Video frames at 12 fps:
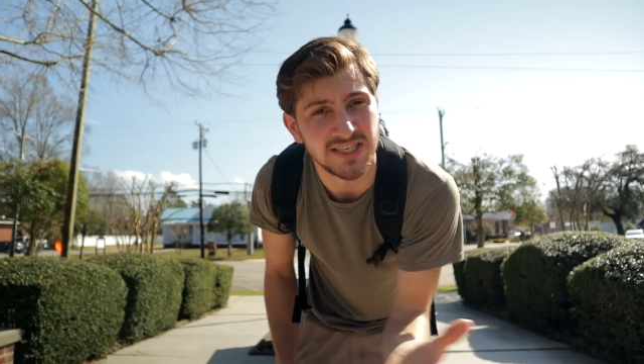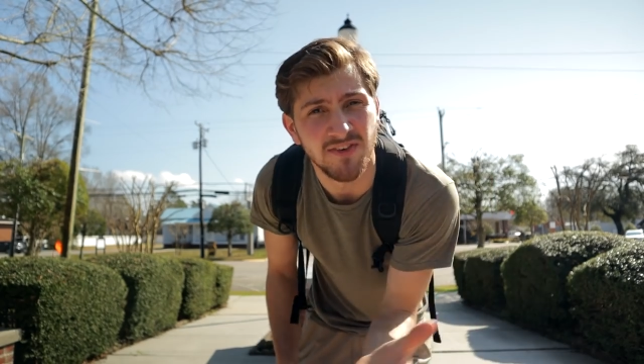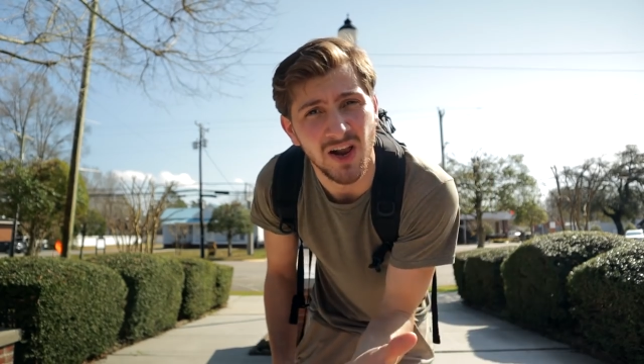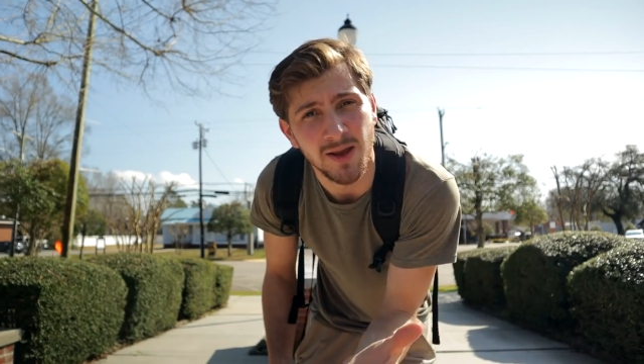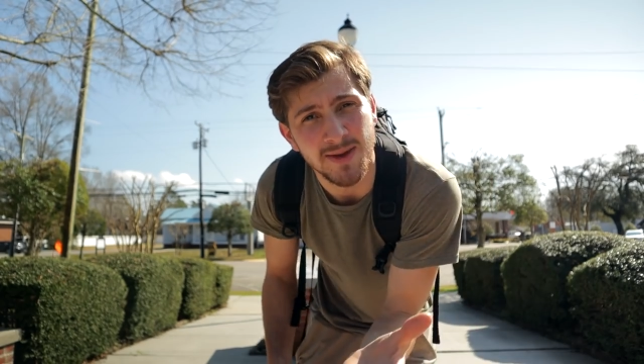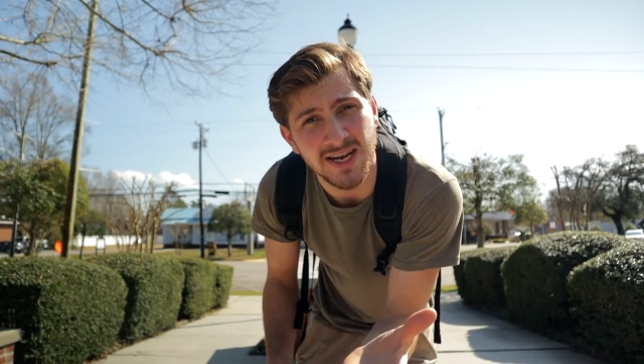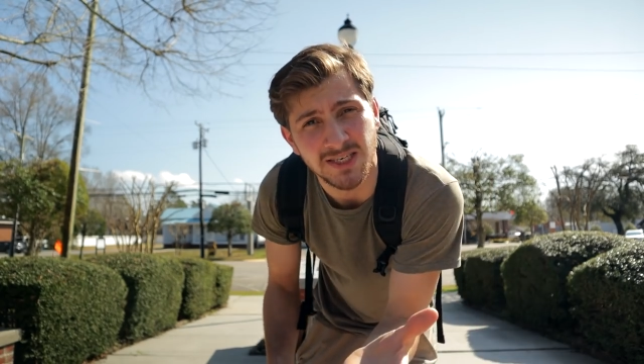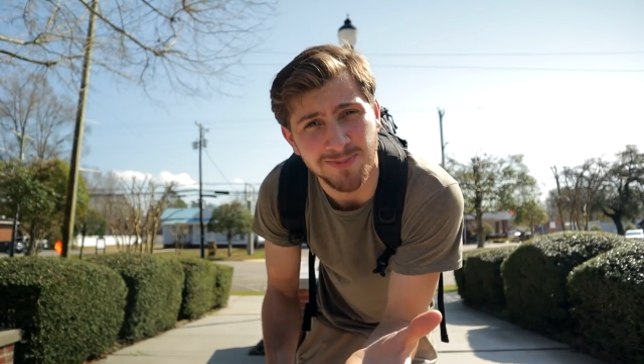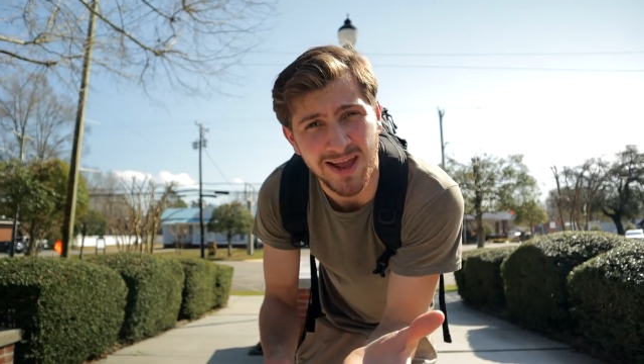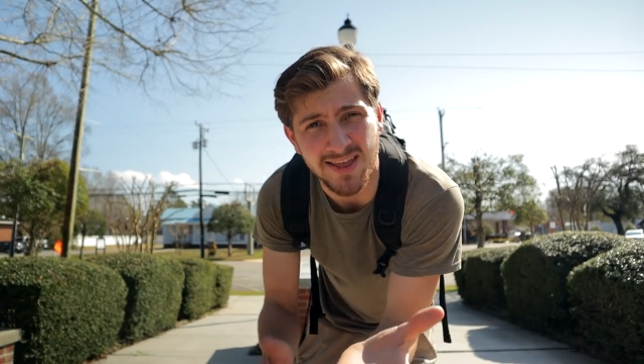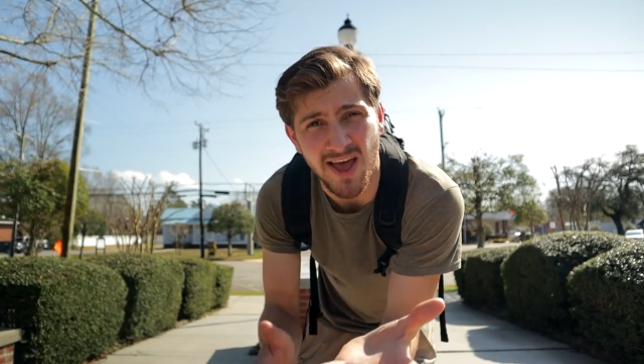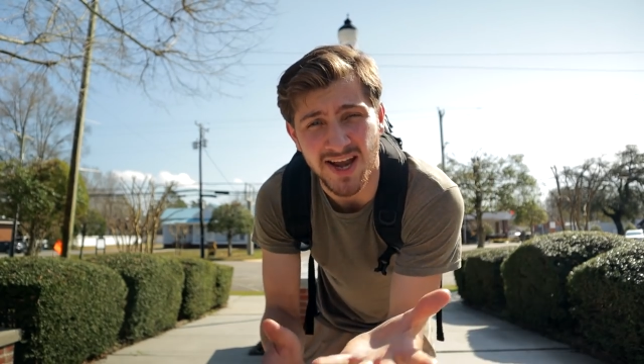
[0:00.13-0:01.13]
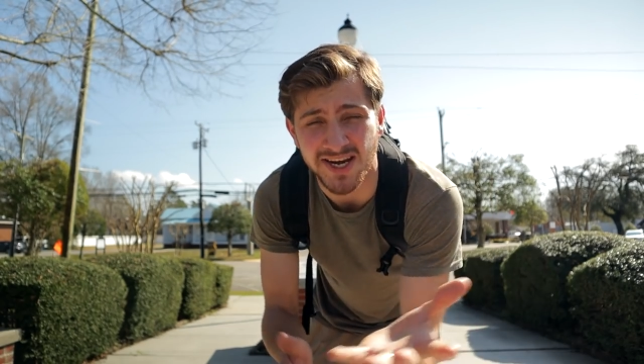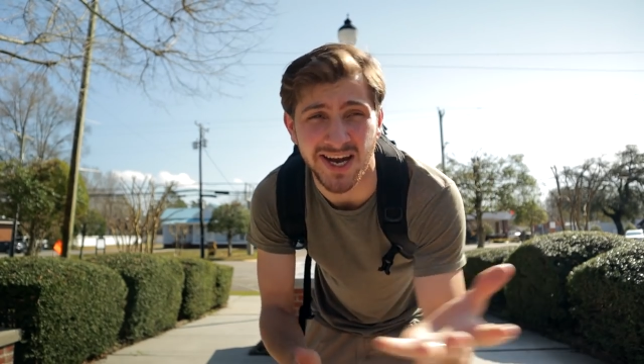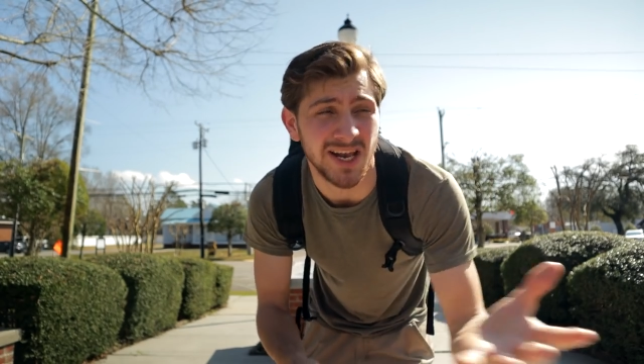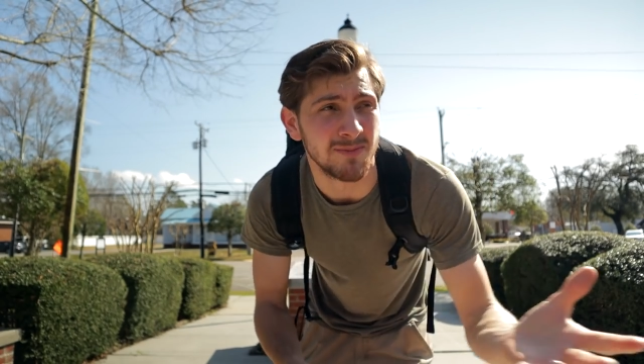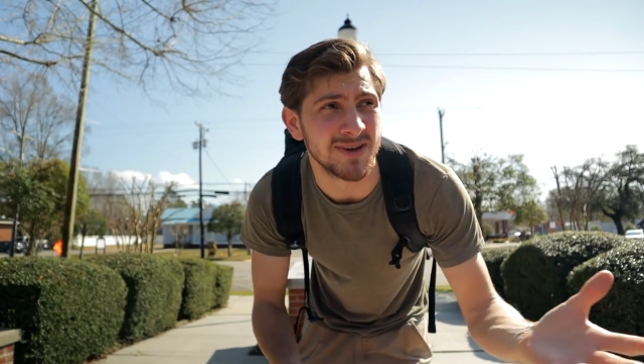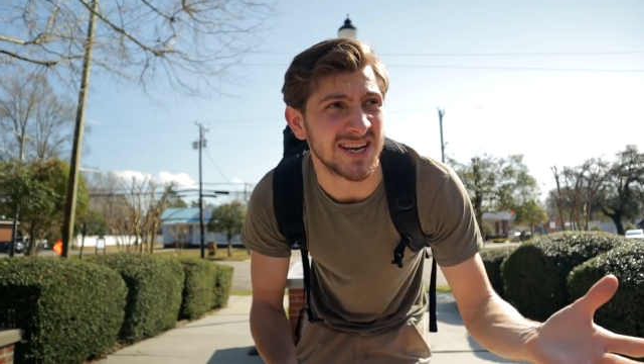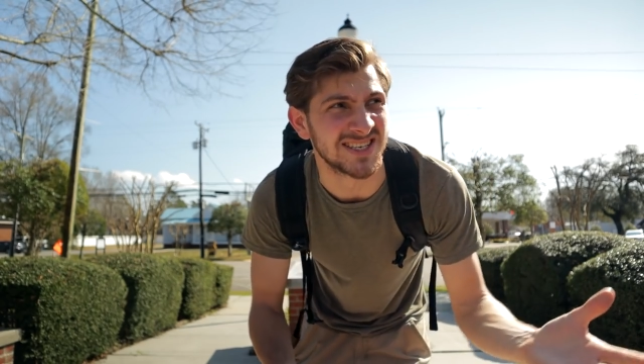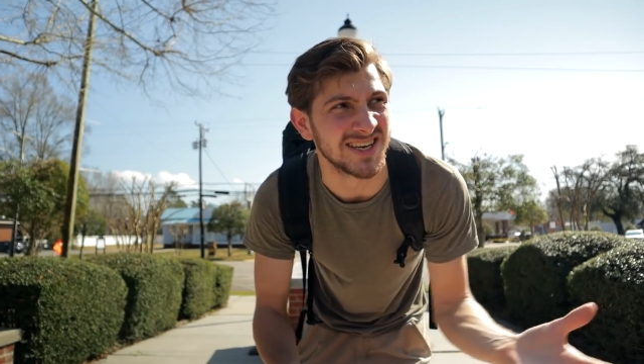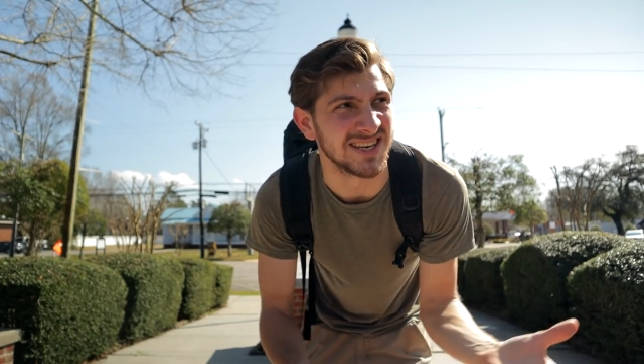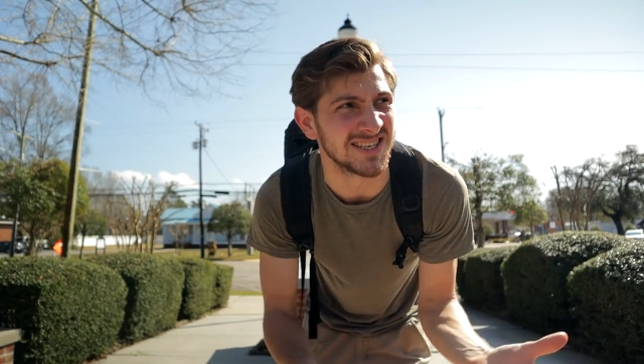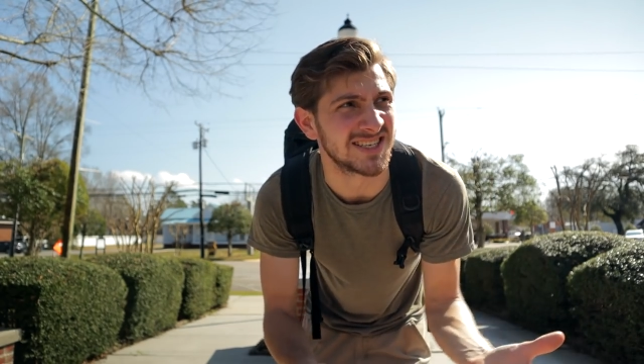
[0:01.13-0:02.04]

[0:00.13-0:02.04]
First of all, let me explain that title, because it